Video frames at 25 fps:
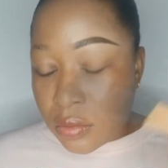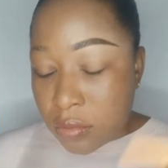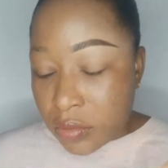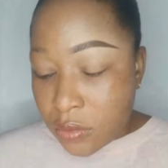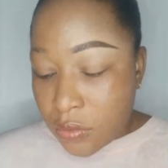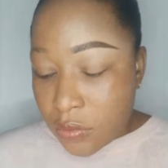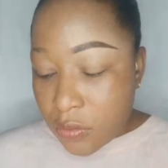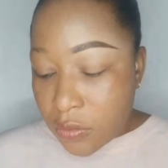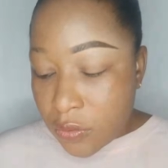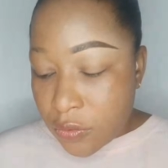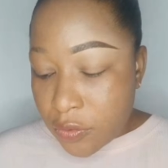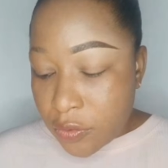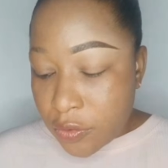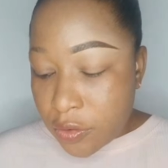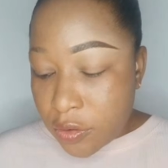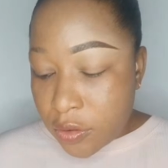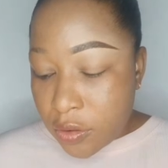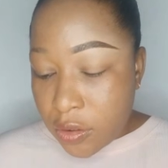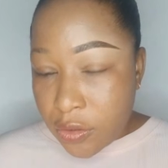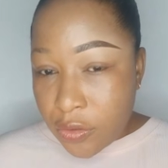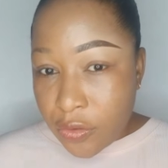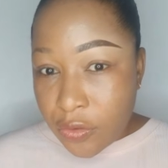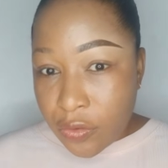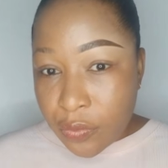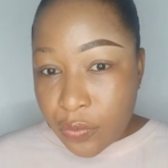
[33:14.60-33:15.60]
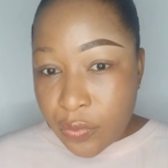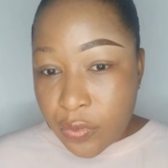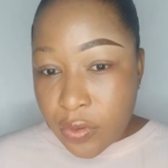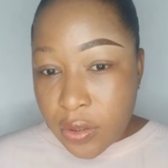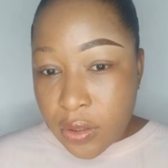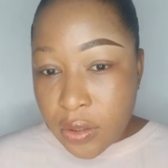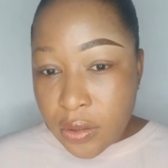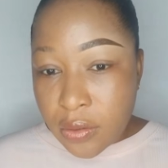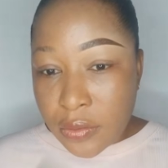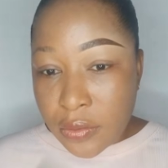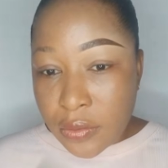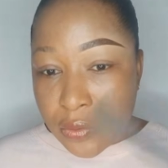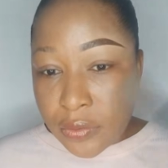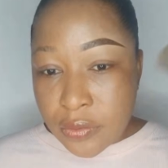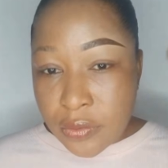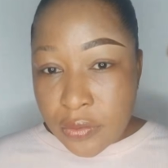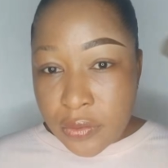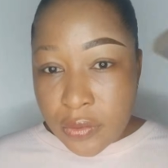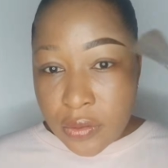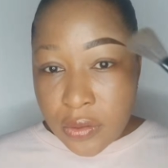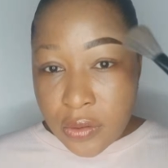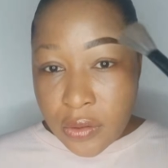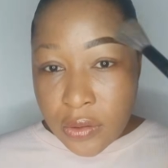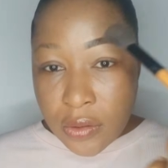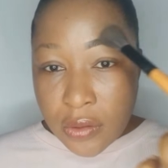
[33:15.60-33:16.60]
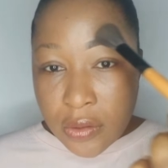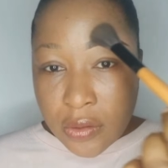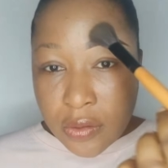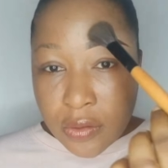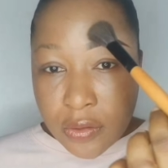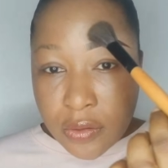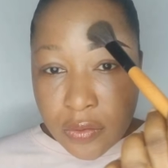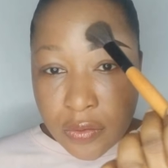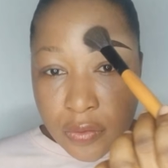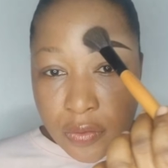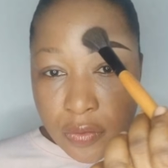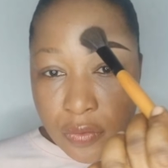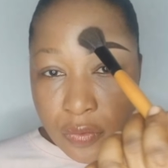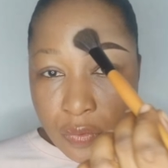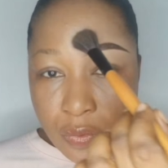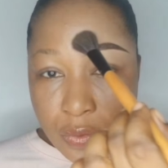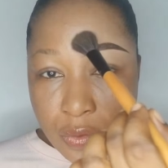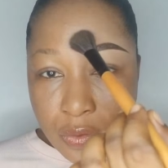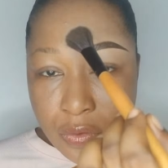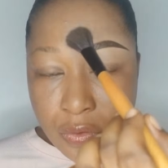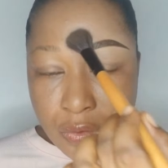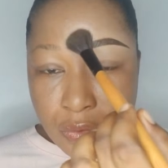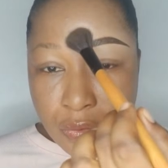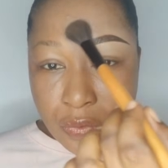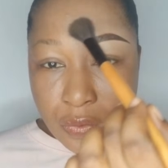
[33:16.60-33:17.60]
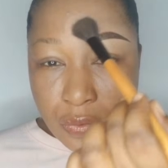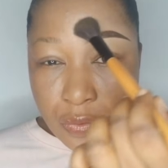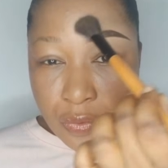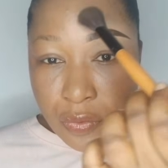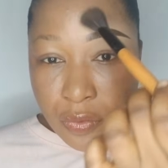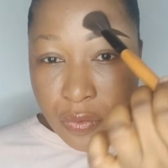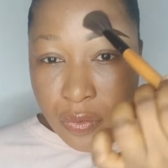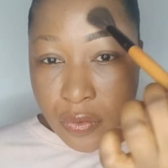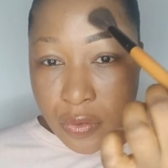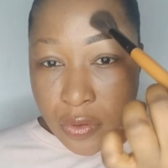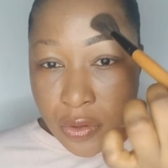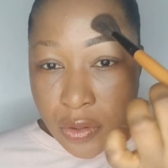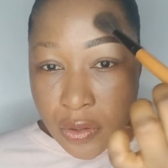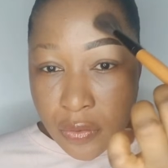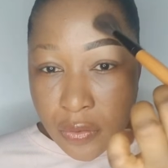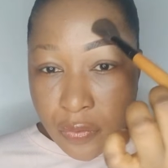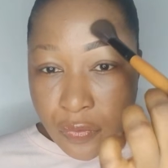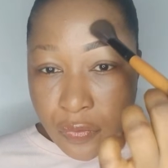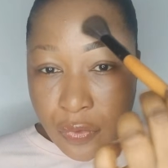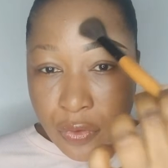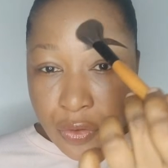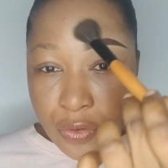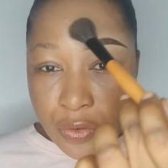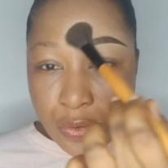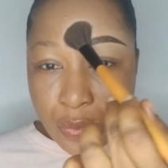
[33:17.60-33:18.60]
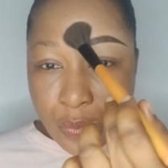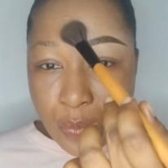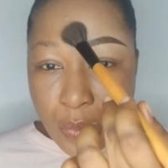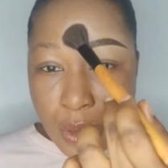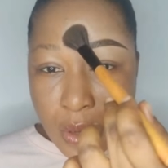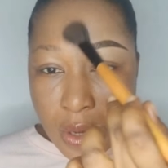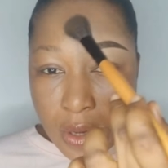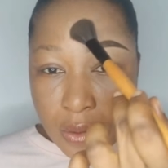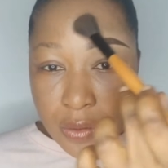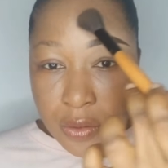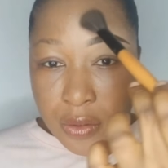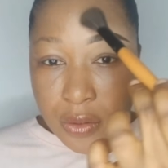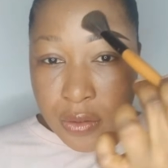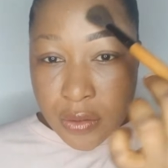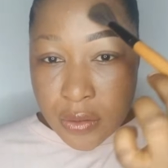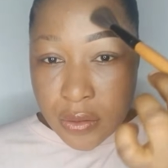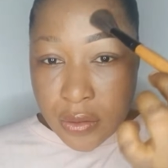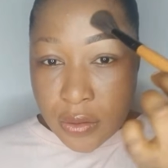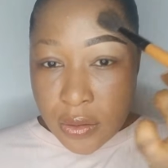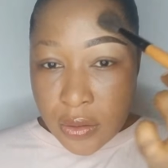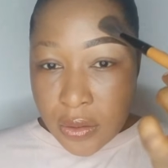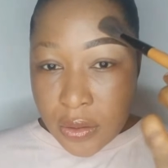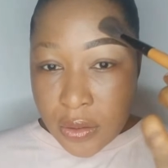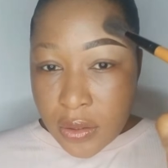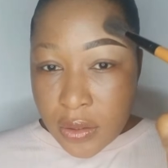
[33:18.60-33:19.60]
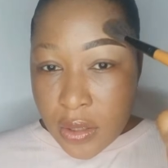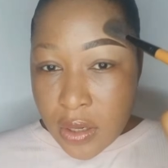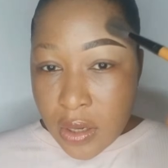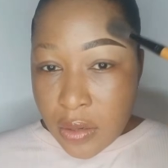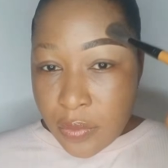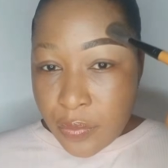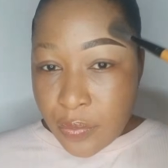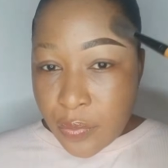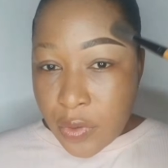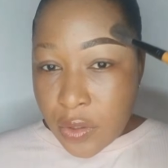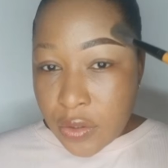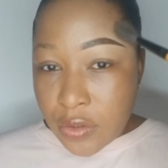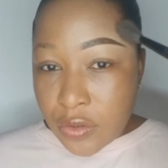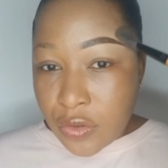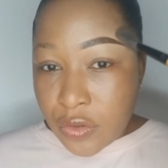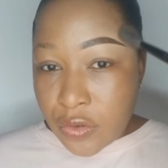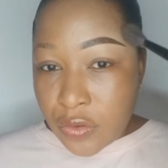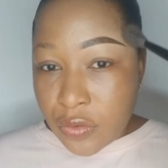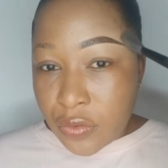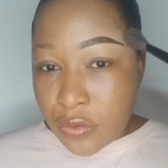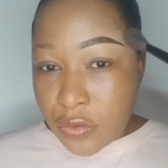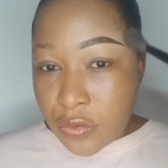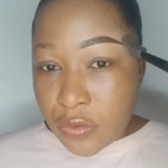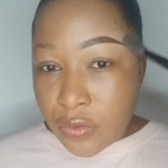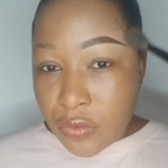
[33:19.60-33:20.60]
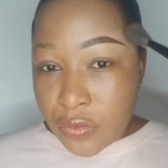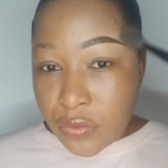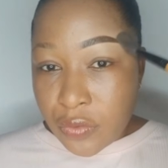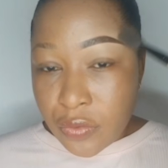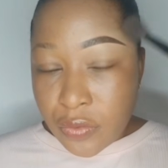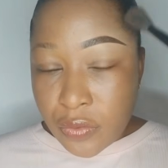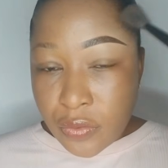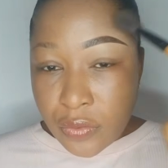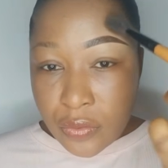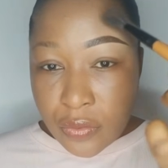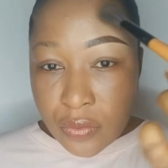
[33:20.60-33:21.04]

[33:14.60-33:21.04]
concealing your brows, this is what you do. Go in with your powder and make sure you